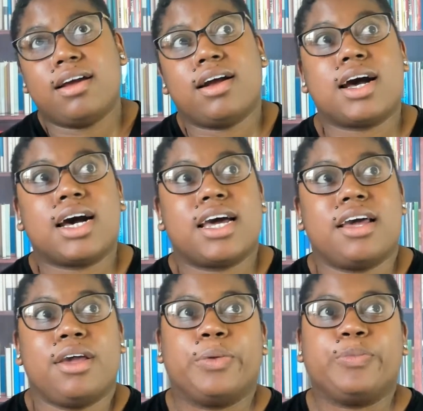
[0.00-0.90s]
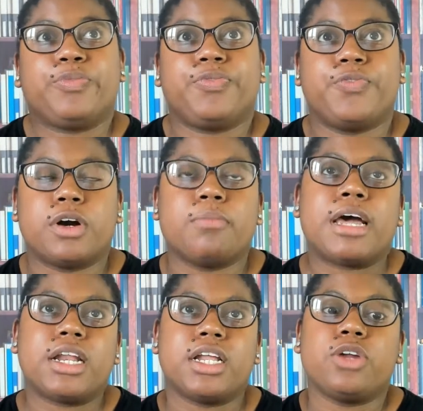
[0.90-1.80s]
I
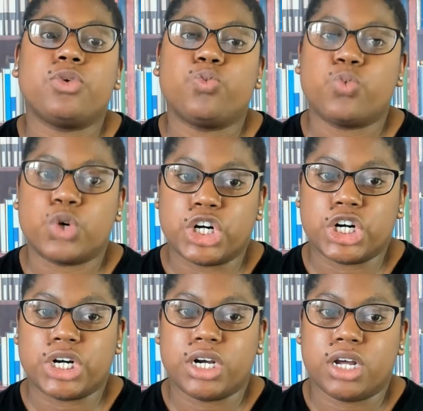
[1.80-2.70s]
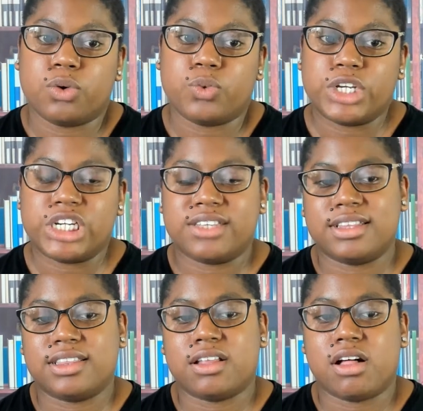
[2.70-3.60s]
formatted it in Word, which
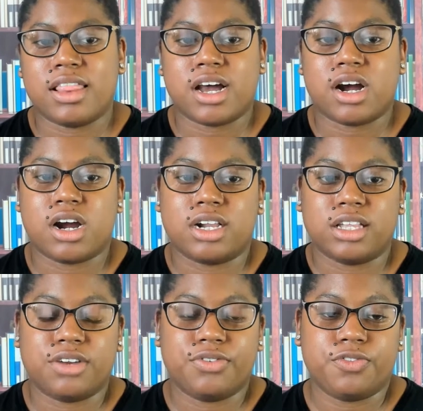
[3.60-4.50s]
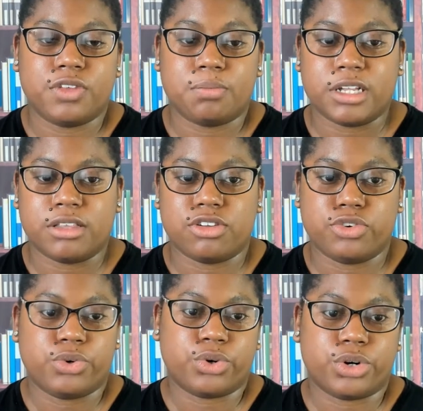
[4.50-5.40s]
isn't all that hard. A lot of templates and
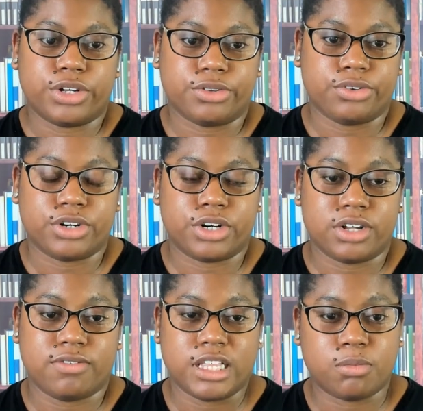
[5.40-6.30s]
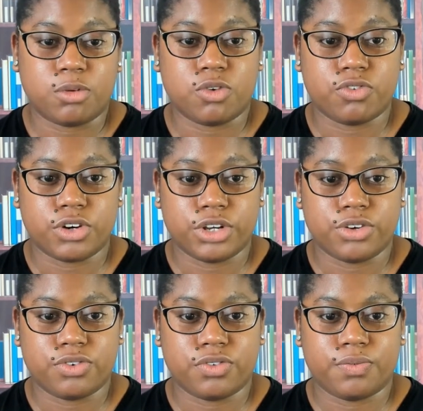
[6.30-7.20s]
tutorials are available for you
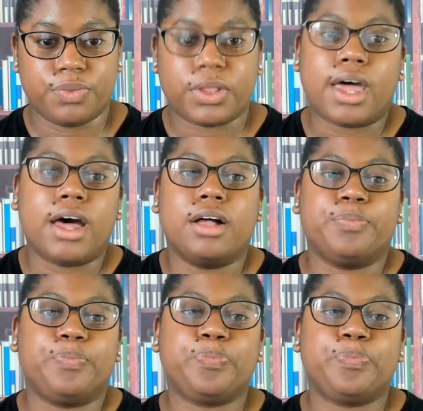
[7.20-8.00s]
um,